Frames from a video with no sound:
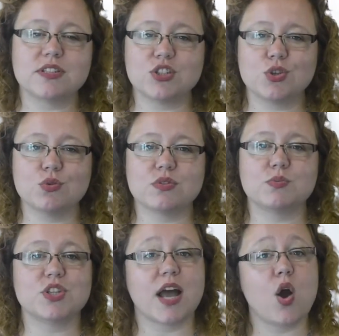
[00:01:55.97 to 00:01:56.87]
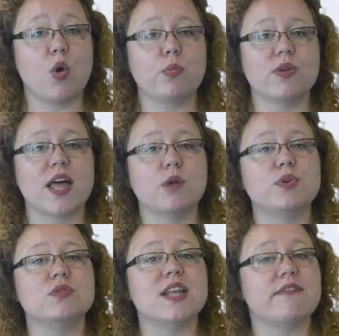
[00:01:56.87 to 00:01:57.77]
and tools which I hope will help
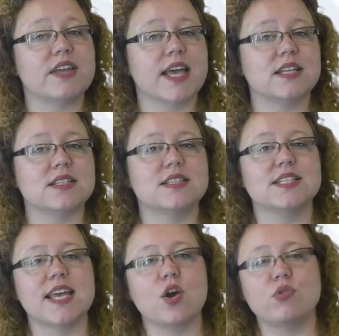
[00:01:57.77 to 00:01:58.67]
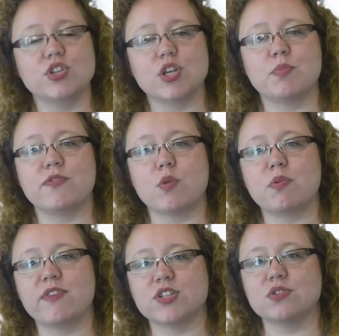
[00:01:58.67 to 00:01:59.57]
you navigate and take ownership of your
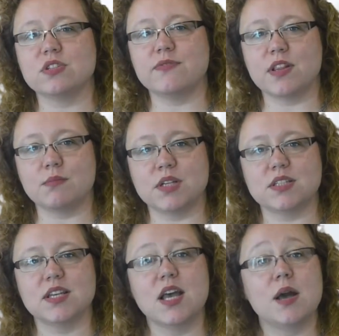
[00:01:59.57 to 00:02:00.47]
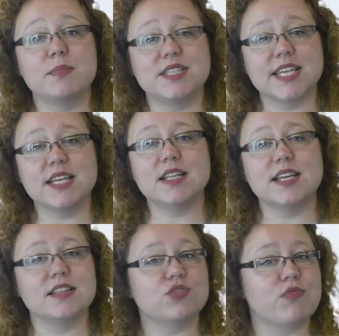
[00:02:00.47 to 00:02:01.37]
professional development, particularly
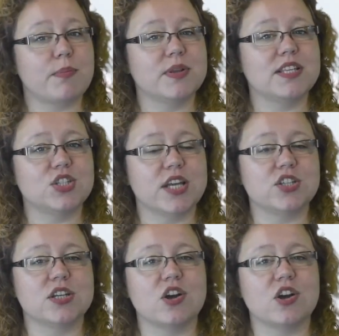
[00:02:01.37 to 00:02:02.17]
in this rapidly changing